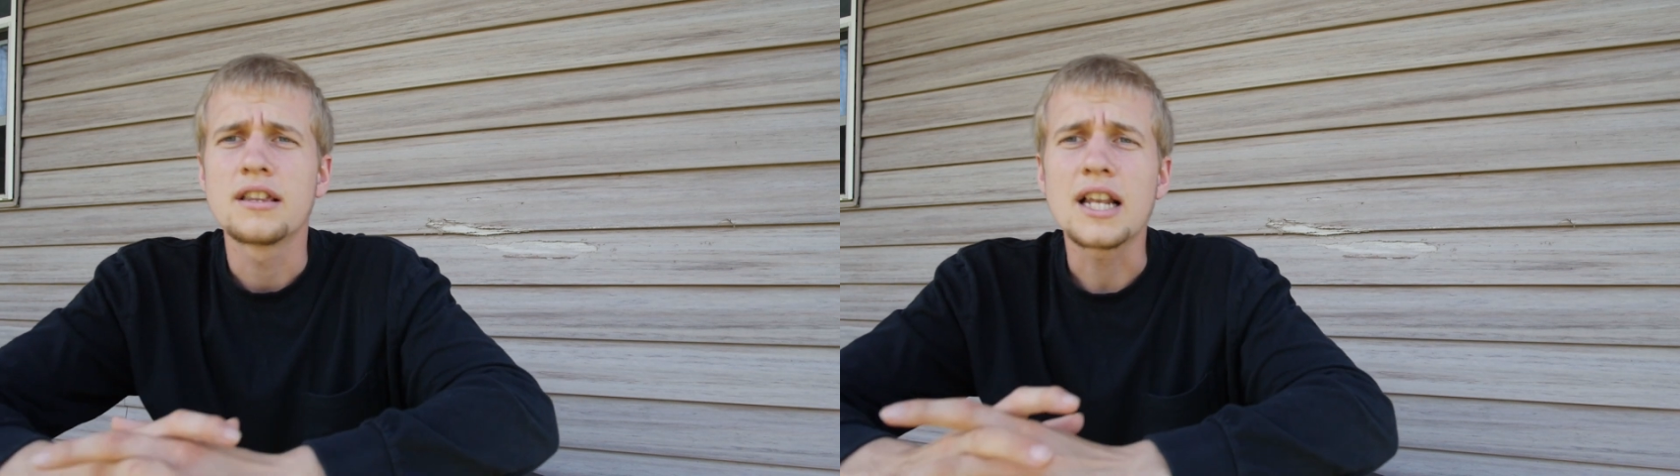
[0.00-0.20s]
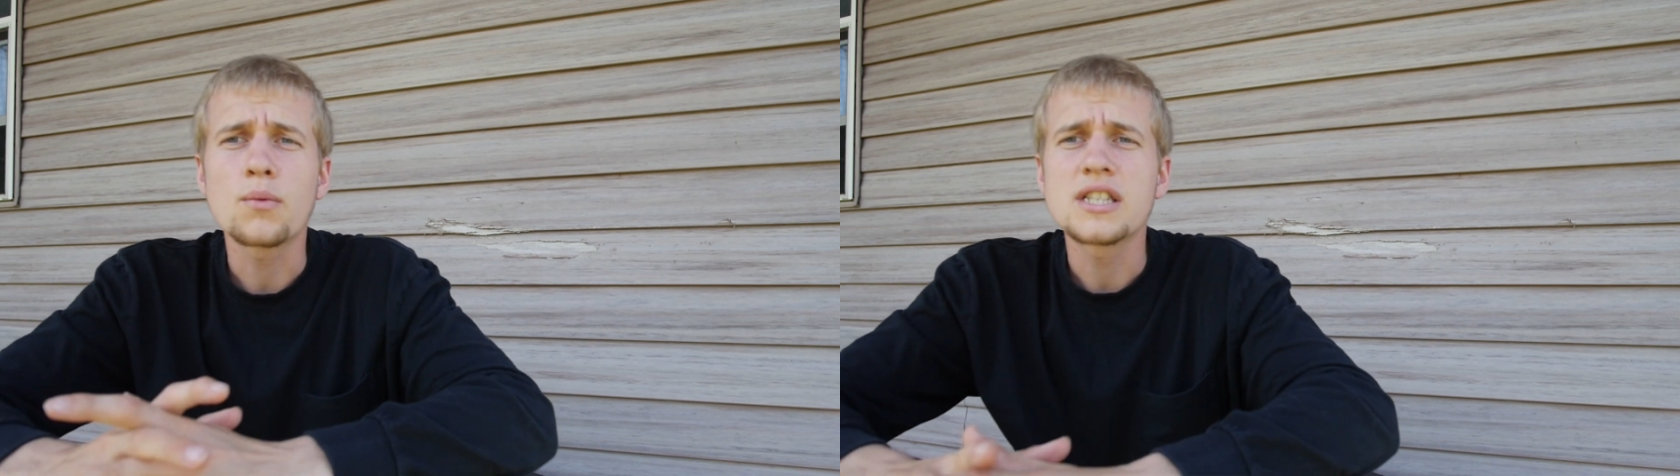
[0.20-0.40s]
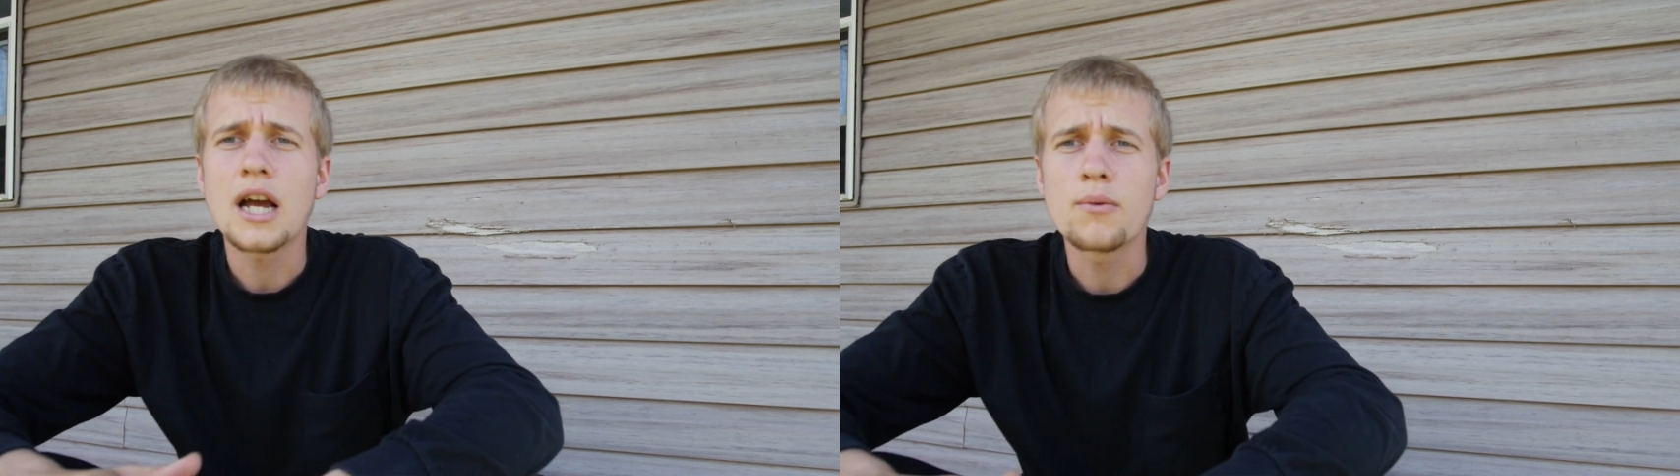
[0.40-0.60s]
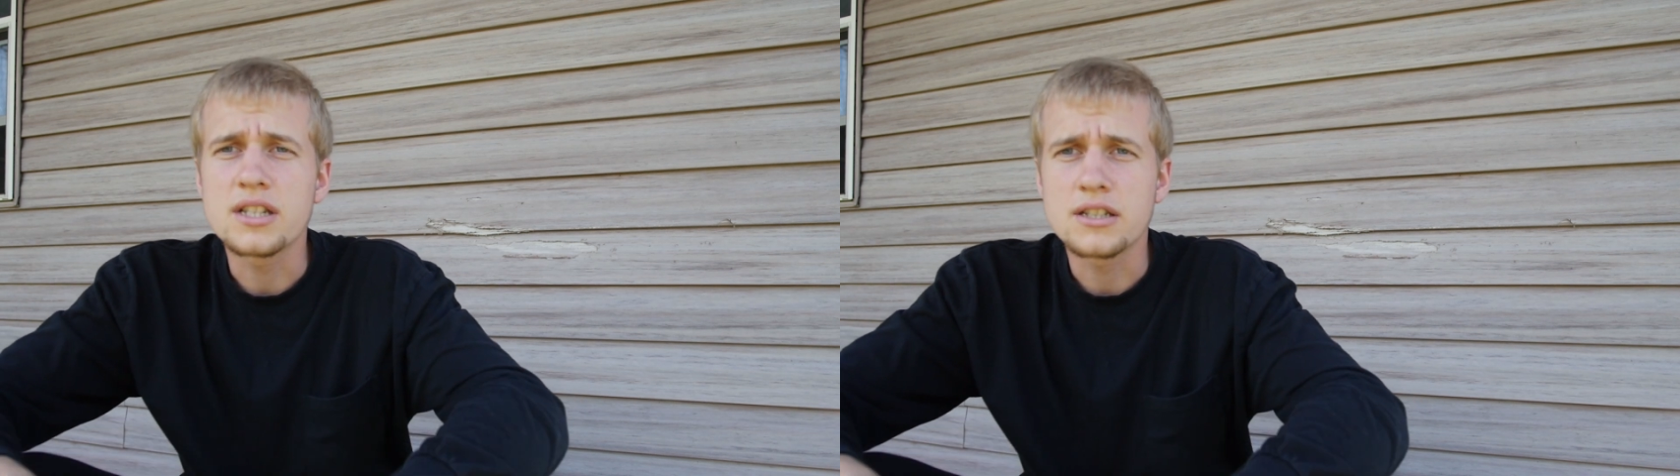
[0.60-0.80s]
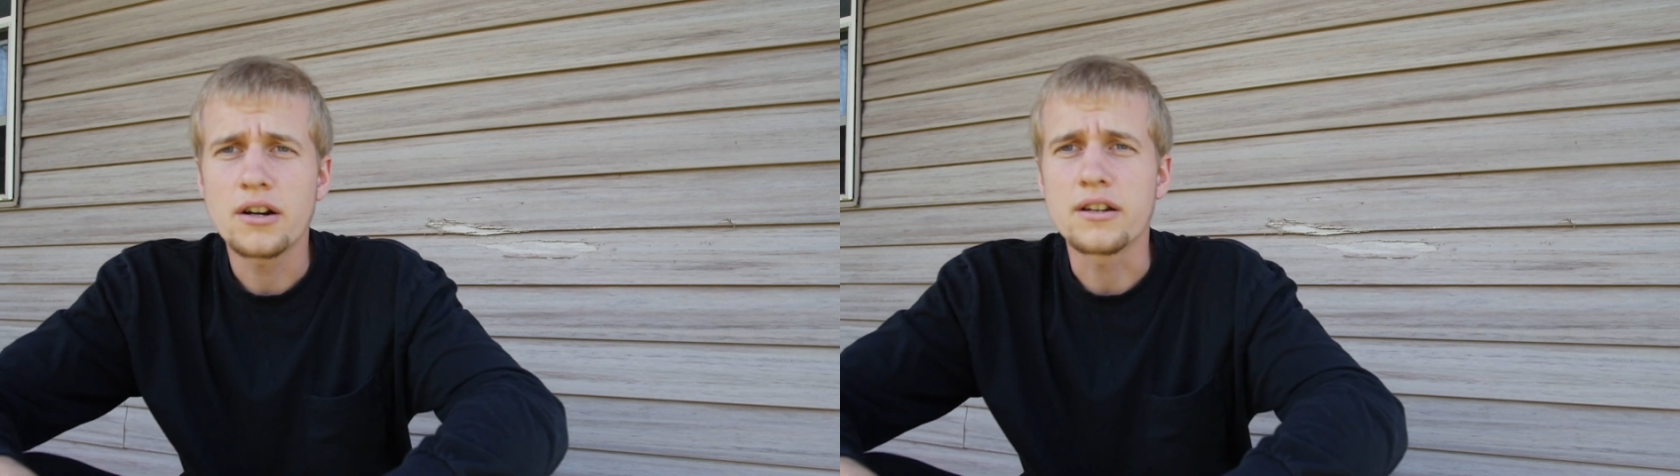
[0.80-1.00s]
That was how it
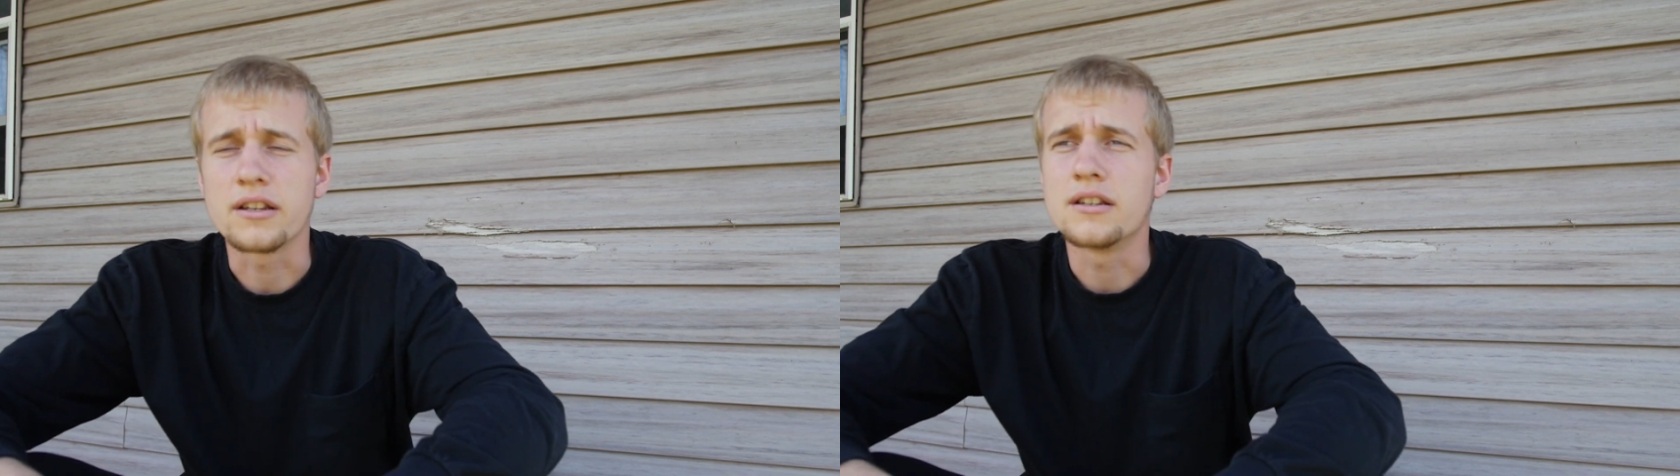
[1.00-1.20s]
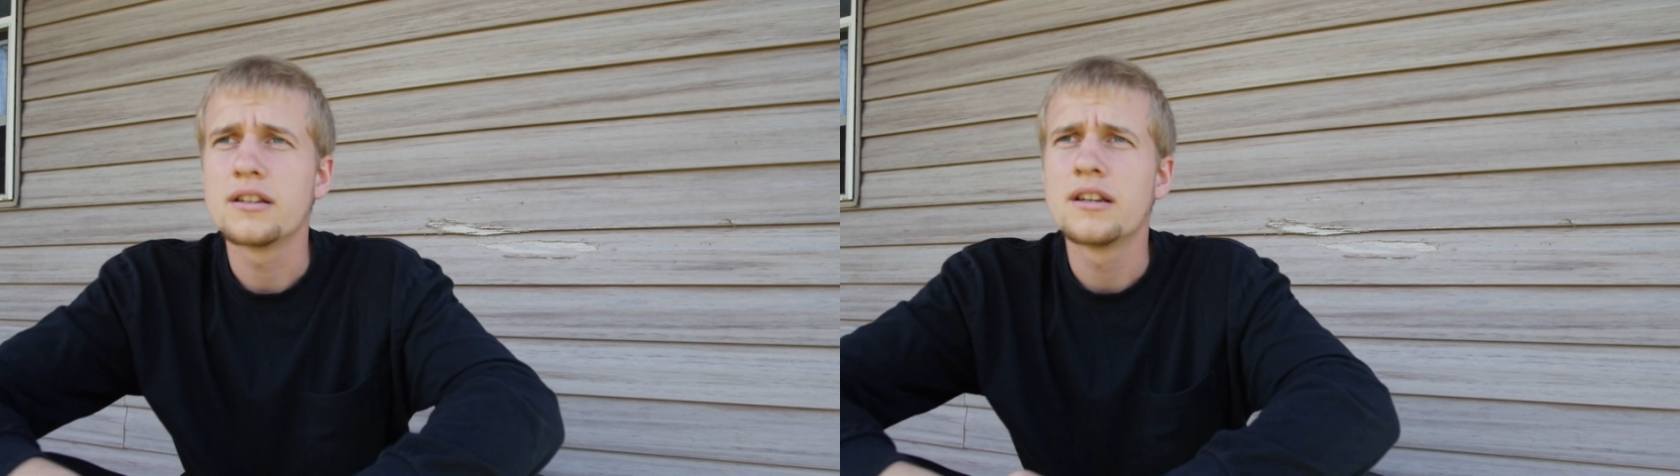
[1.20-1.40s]
started.